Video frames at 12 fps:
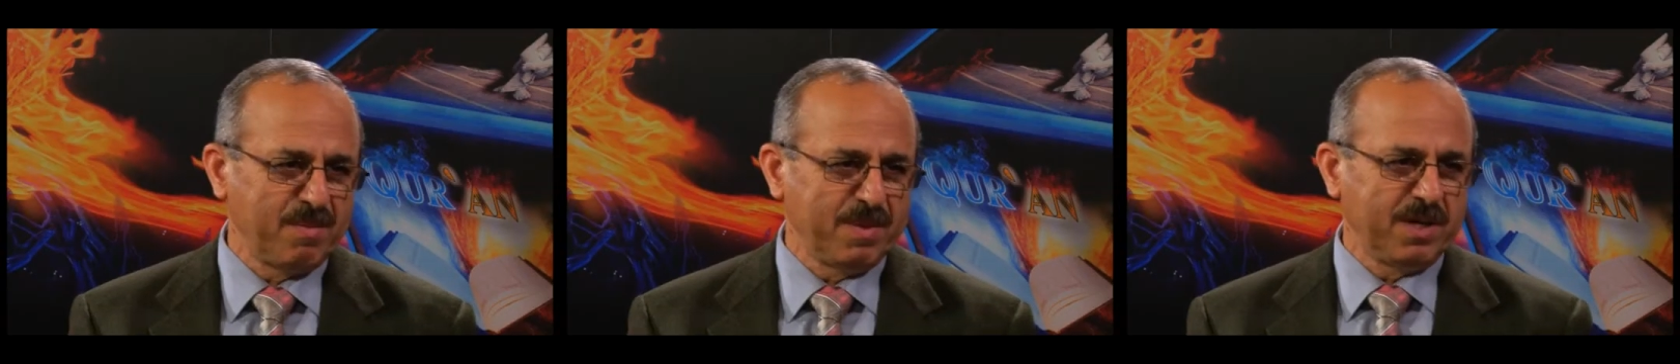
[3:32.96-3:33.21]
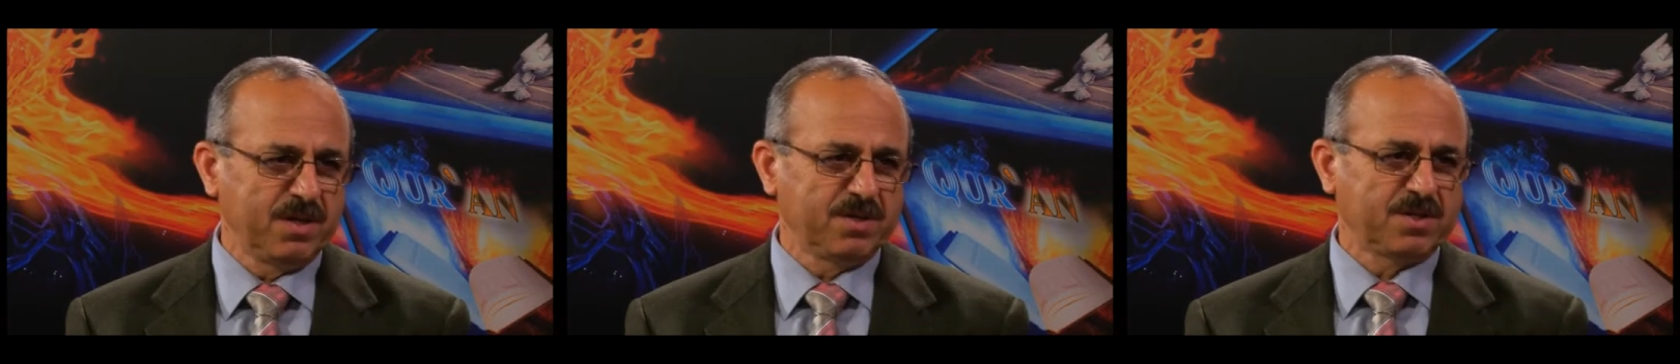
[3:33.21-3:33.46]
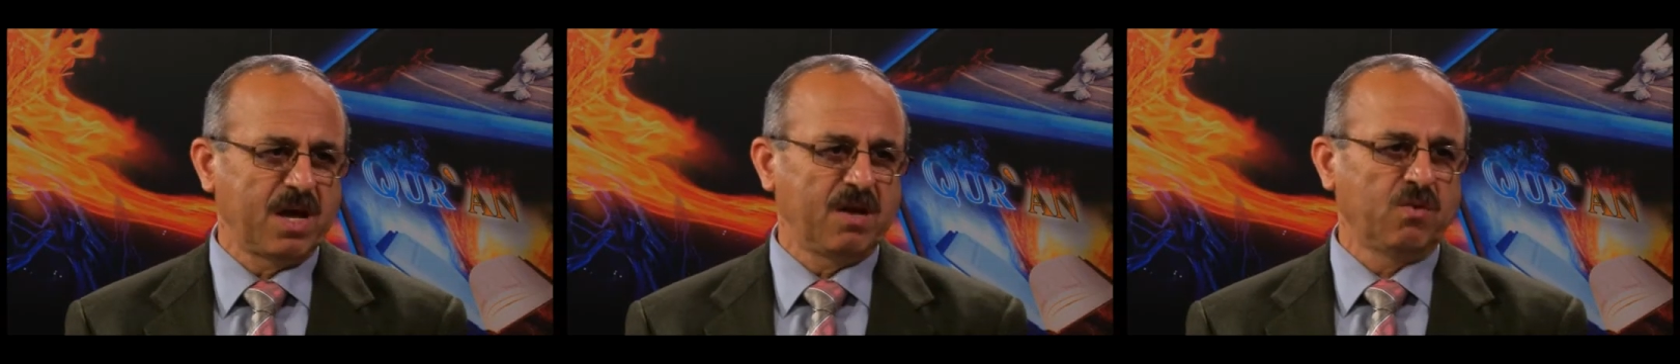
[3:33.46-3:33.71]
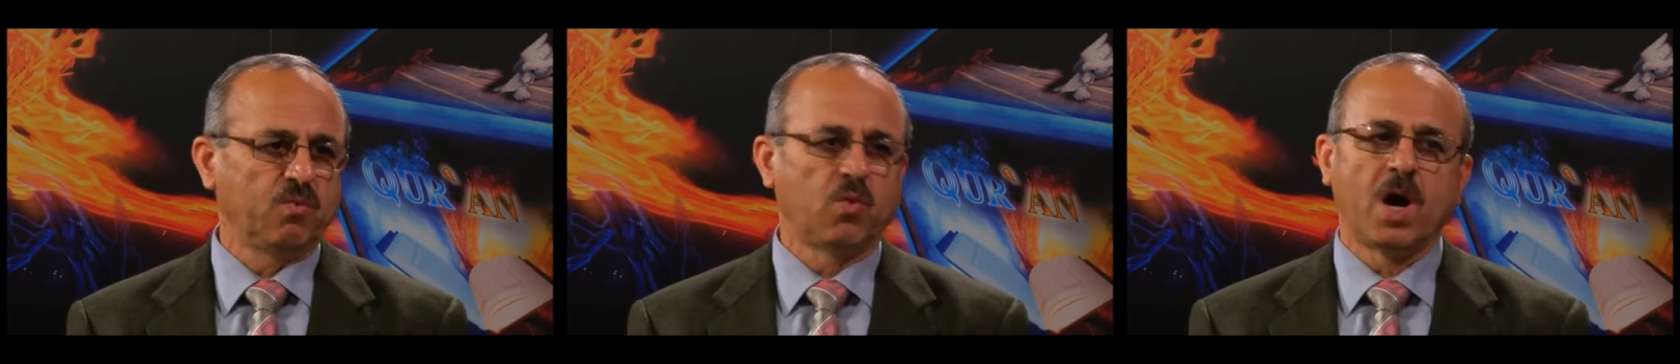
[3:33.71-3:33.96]
is
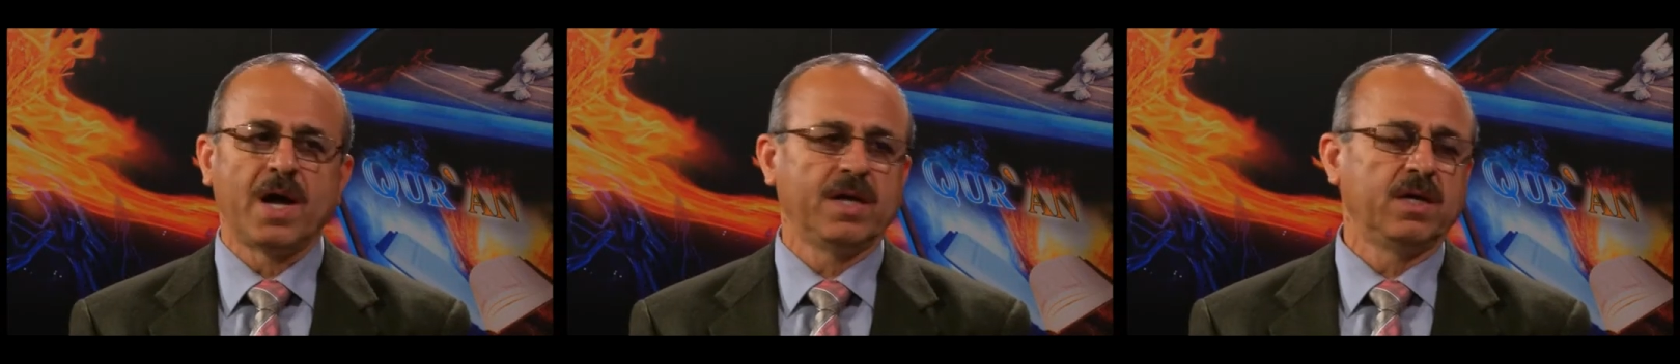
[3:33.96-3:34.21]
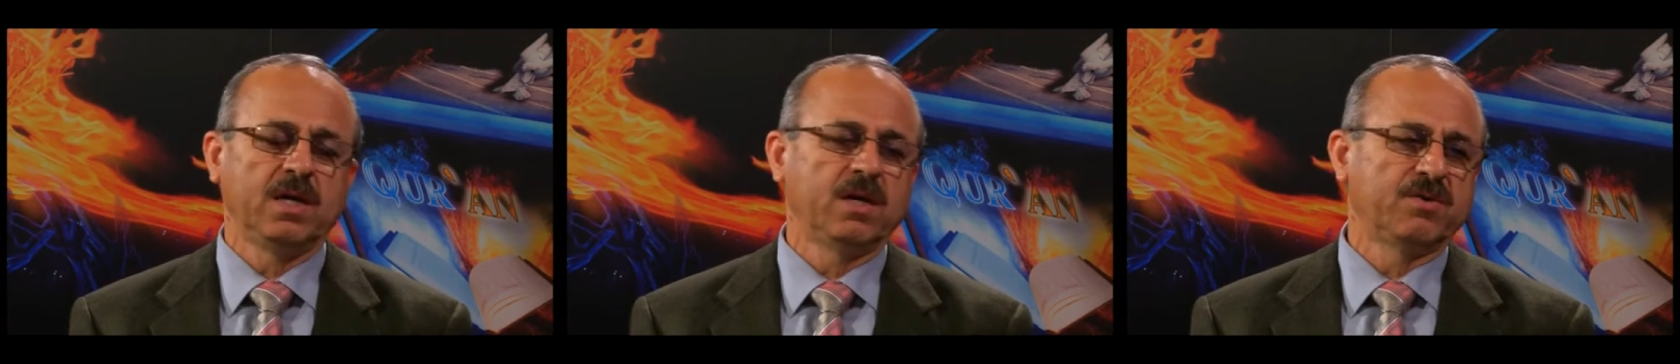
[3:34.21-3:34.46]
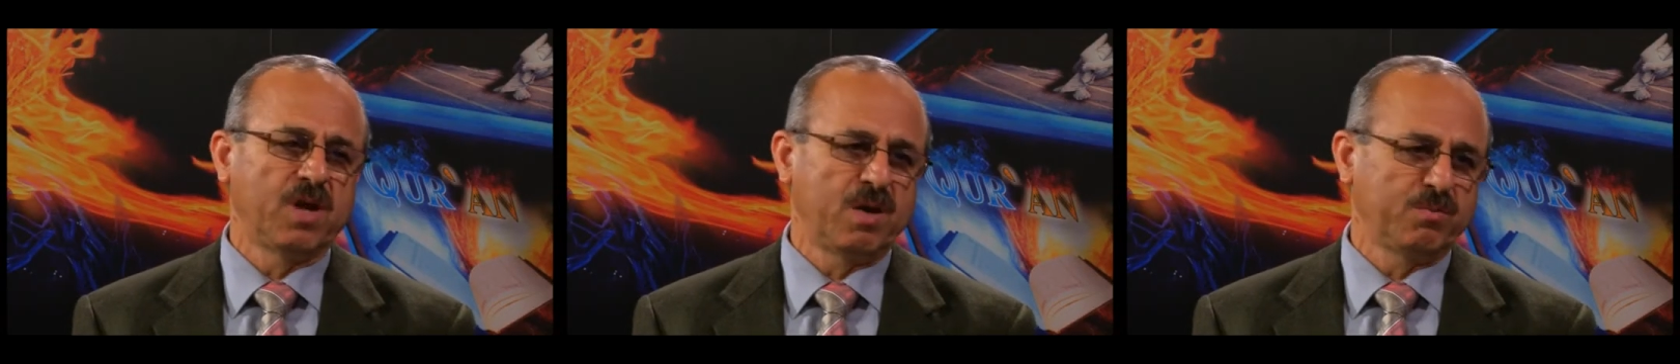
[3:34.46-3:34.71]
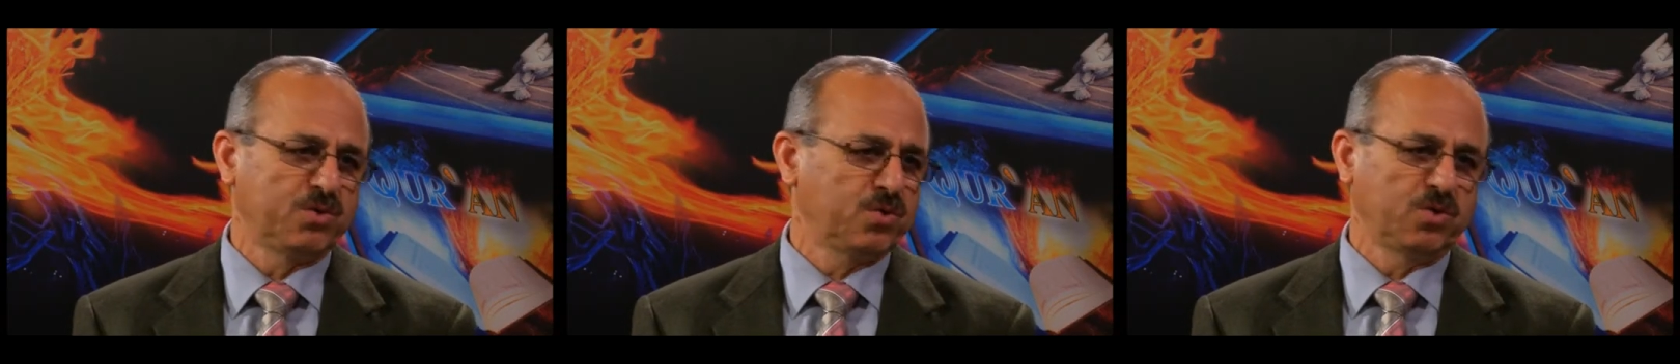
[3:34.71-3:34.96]
and why
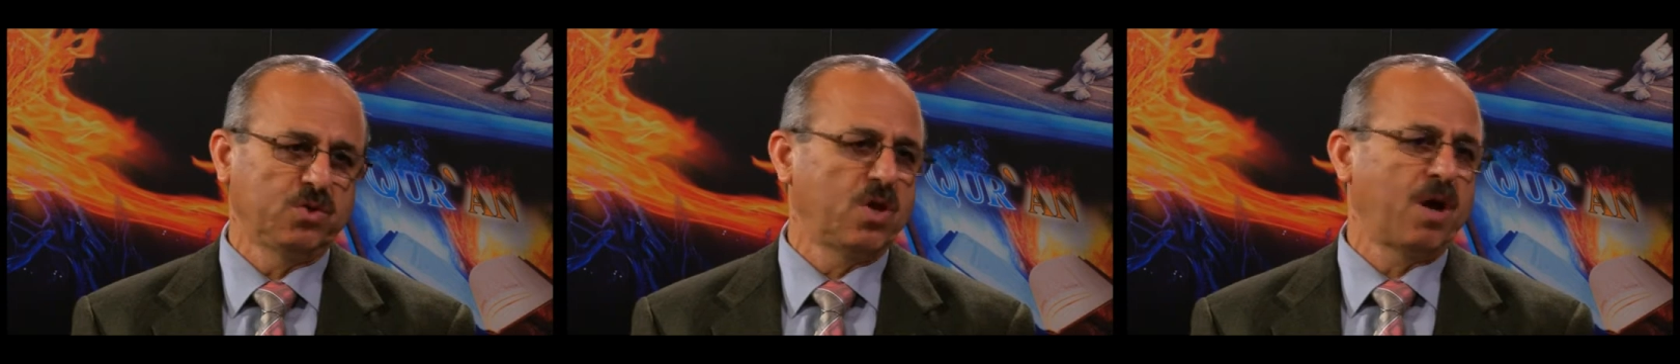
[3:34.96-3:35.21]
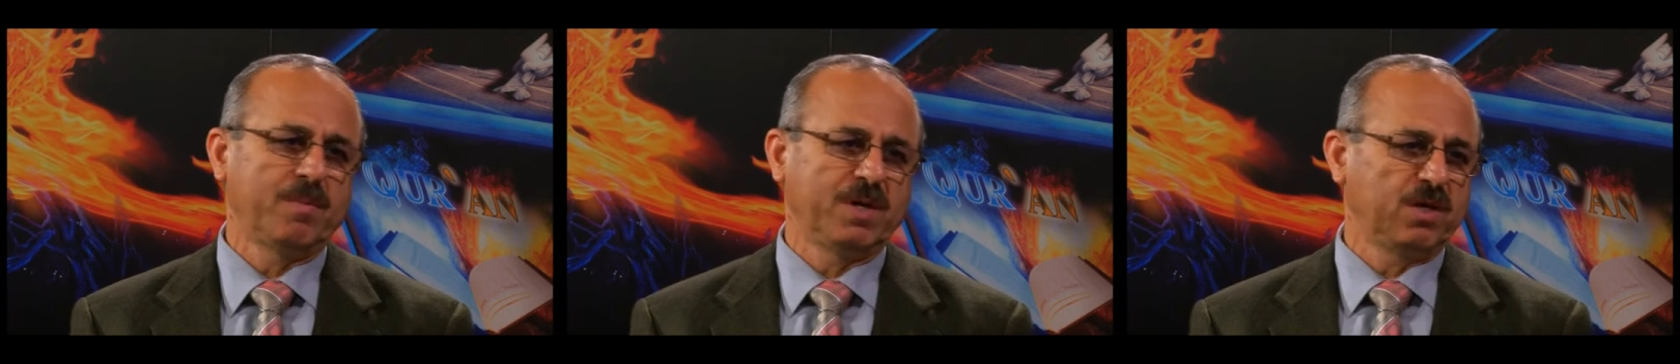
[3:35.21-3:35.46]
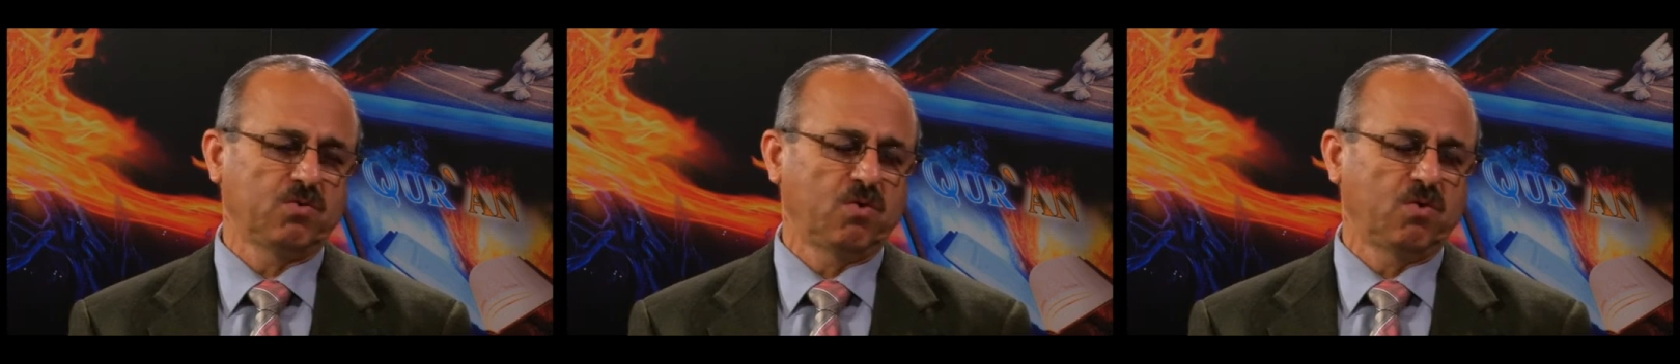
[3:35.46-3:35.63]
Islam should dominate